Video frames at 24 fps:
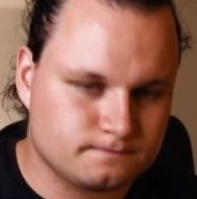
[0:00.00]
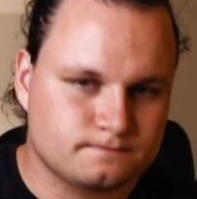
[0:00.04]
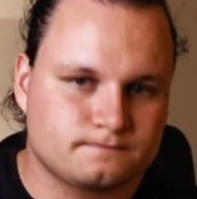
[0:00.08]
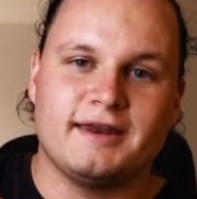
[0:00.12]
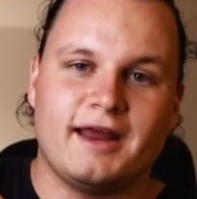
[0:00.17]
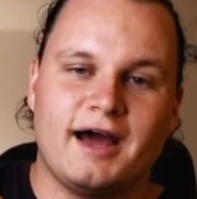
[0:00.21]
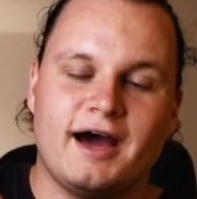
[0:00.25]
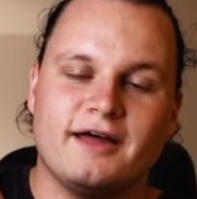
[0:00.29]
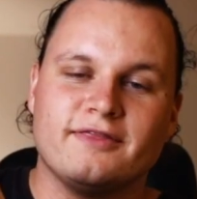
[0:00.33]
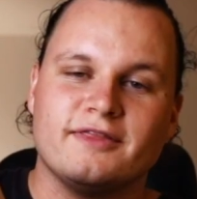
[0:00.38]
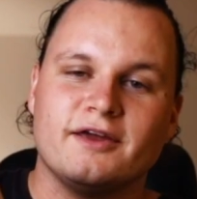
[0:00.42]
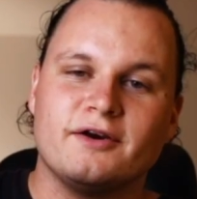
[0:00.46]

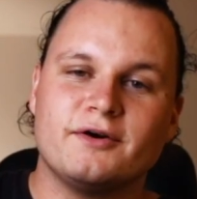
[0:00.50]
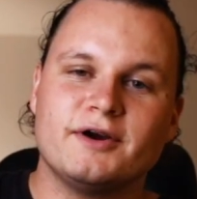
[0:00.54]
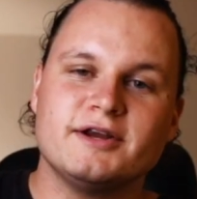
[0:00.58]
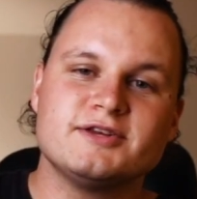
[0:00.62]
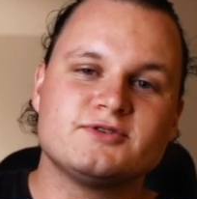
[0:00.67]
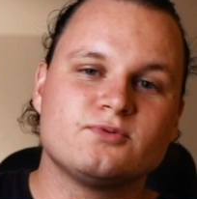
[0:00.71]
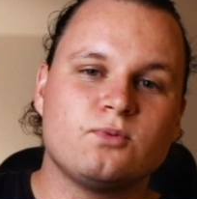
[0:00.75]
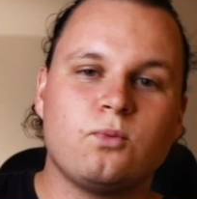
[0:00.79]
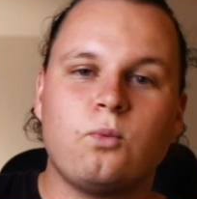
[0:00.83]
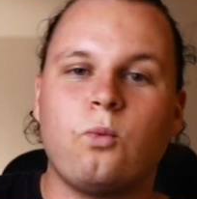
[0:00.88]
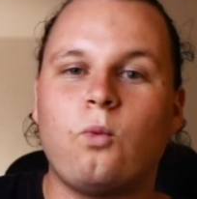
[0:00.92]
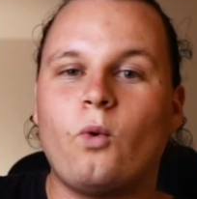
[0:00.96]
Now there
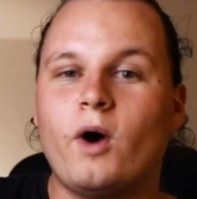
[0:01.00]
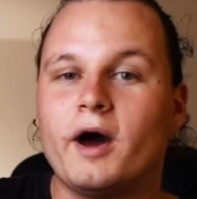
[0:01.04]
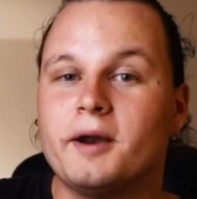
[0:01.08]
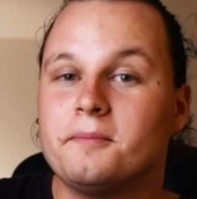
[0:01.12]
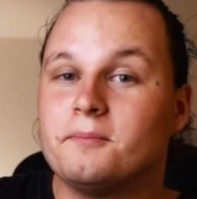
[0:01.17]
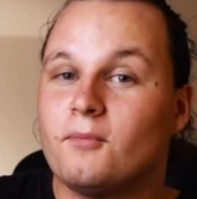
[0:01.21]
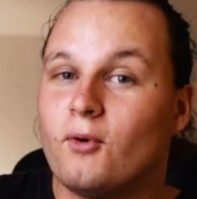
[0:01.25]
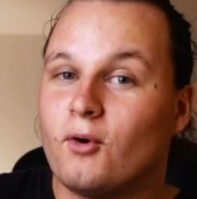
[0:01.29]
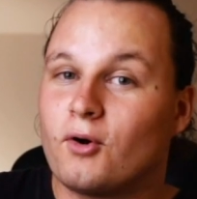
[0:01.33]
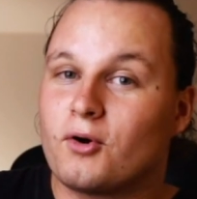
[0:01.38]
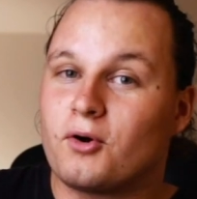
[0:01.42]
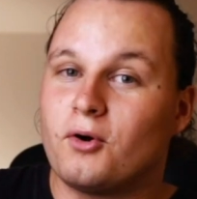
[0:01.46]
is
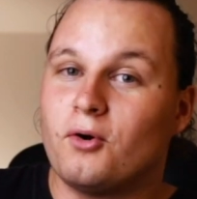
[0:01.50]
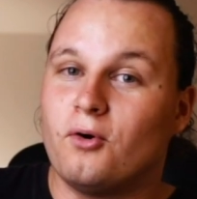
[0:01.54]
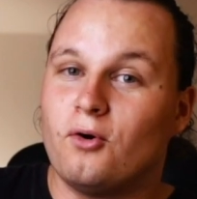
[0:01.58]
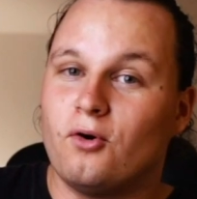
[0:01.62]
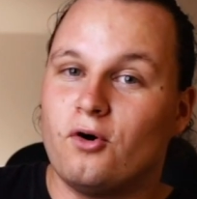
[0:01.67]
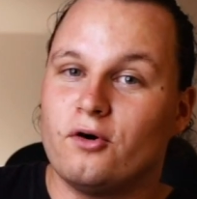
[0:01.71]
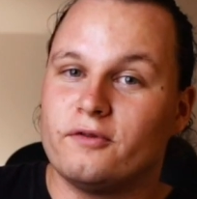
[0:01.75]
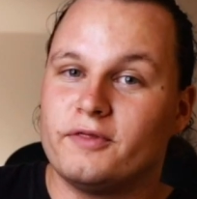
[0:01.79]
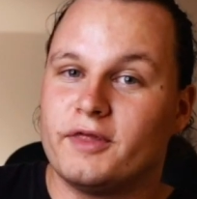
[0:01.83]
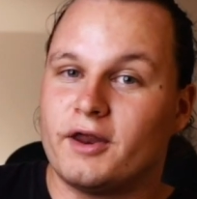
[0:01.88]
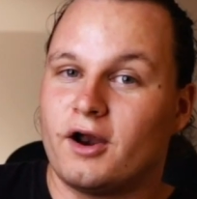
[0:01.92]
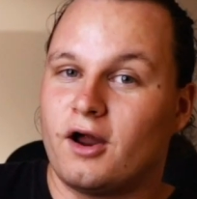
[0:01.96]
one more
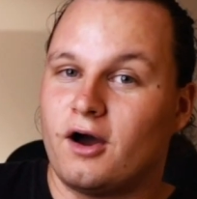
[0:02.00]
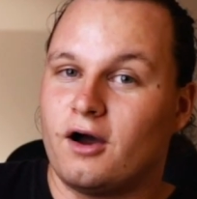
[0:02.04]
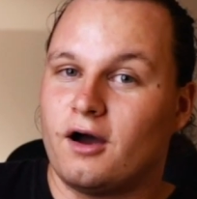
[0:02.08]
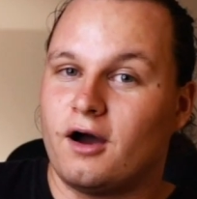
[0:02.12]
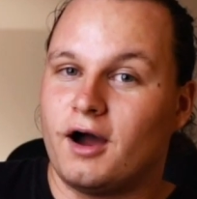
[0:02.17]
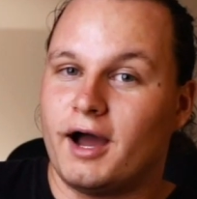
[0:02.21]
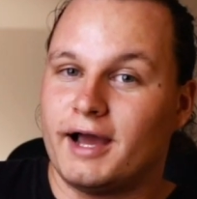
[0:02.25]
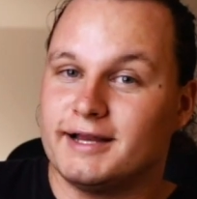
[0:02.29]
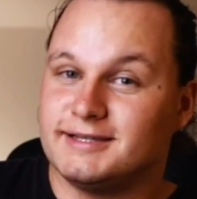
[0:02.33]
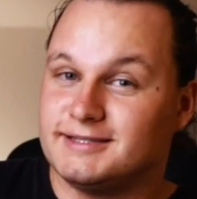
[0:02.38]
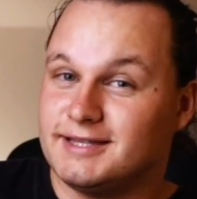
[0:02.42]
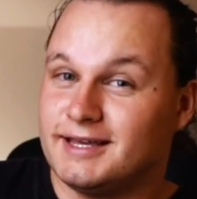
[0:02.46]
chord that
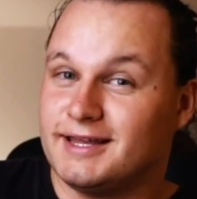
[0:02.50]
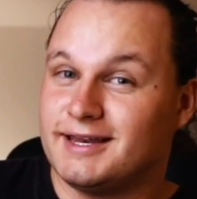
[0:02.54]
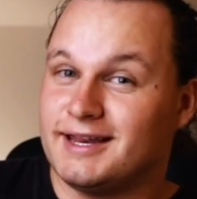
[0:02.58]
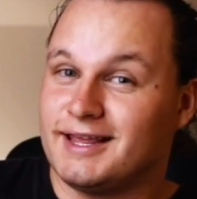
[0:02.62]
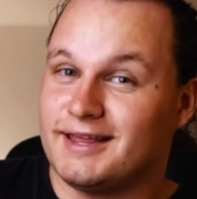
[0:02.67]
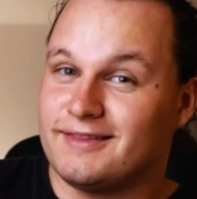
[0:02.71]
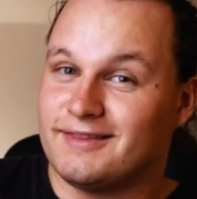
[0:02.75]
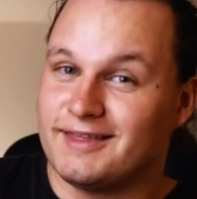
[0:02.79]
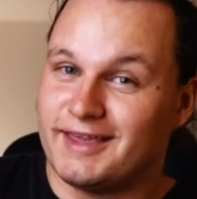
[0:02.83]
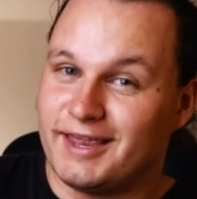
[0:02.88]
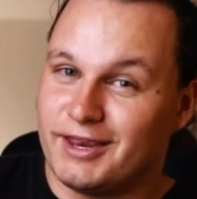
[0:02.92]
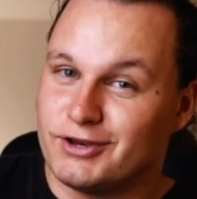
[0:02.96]
I did
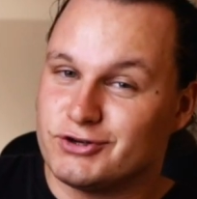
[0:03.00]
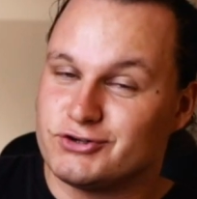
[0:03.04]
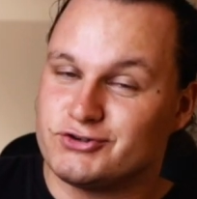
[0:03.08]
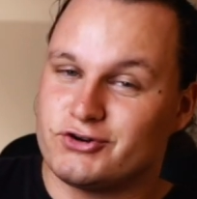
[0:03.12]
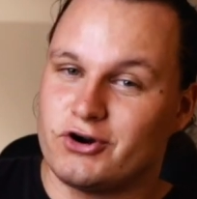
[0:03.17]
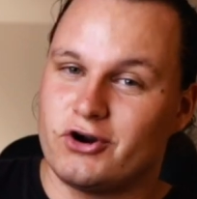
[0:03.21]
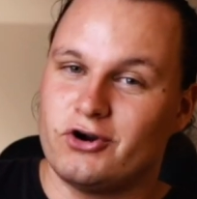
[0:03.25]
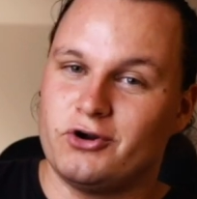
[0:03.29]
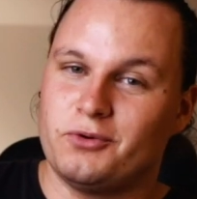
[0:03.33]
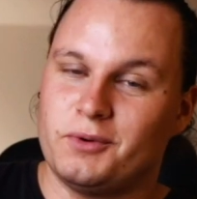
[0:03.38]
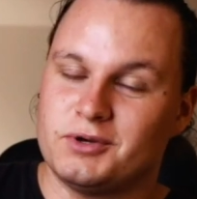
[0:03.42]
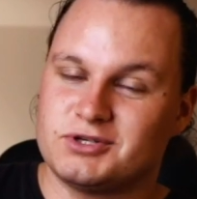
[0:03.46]
in the
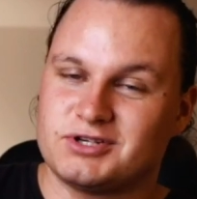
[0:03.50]
intro,